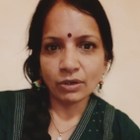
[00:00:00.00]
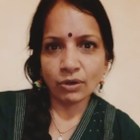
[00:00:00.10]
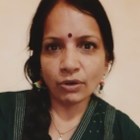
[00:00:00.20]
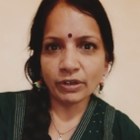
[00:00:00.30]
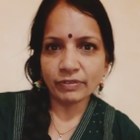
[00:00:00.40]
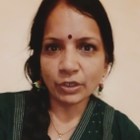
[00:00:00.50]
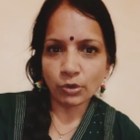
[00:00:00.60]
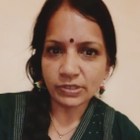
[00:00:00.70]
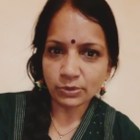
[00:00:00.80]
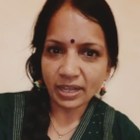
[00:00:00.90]
or we
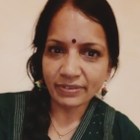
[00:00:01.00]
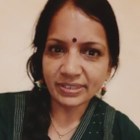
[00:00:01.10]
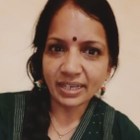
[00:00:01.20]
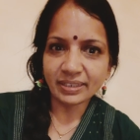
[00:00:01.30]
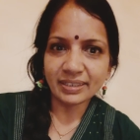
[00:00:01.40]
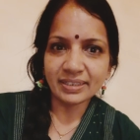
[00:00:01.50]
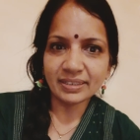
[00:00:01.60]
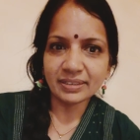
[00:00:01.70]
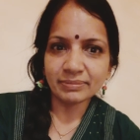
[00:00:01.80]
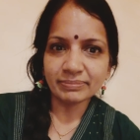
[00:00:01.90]
also have started
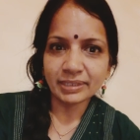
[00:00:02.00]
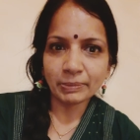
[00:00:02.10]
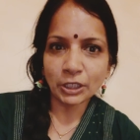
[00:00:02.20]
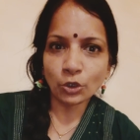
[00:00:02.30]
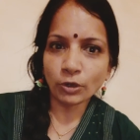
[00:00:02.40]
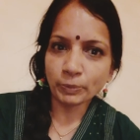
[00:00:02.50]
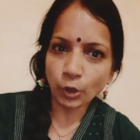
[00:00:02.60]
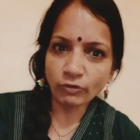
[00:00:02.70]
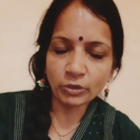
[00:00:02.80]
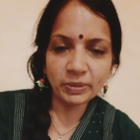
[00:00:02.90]
something called
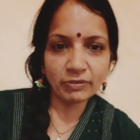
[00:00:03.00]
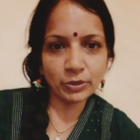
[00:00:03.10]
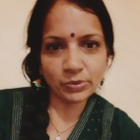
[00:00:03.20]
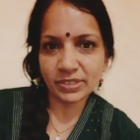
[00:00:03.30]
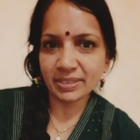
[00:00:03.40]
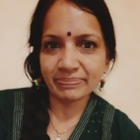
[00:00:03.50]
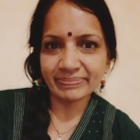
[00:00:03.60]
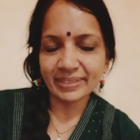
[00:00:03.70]
proverb reviews.